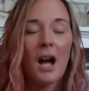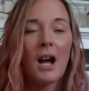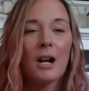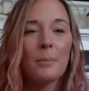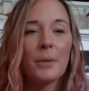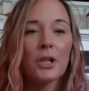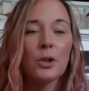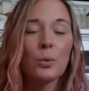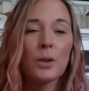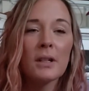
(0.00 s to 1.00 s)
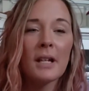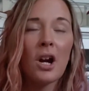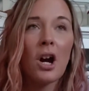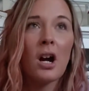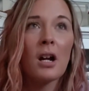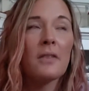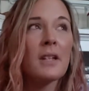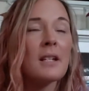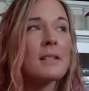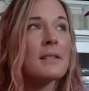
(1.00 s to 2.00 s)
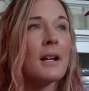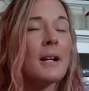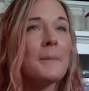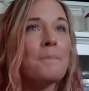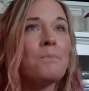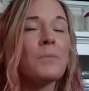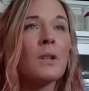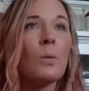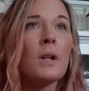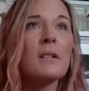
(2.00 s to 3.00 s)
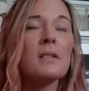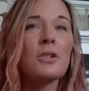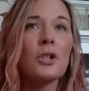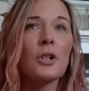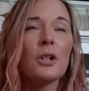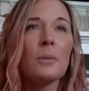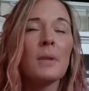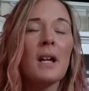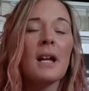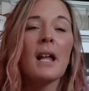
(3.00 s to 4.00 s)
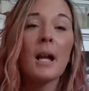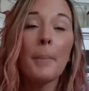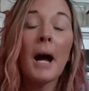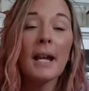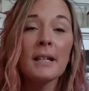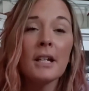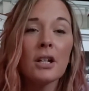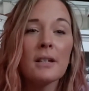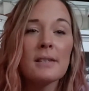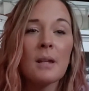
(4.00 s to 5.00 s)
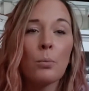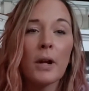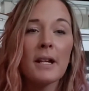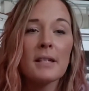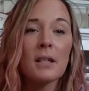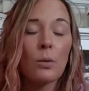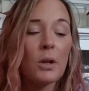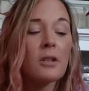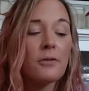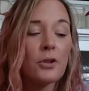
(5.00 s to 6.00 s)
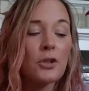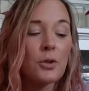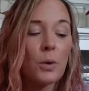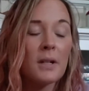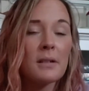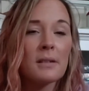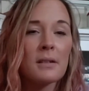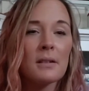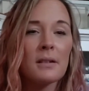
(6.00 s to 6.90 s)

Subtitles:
But you really are this, what is the term? Like a pioneer in some ways, like one of the first ones.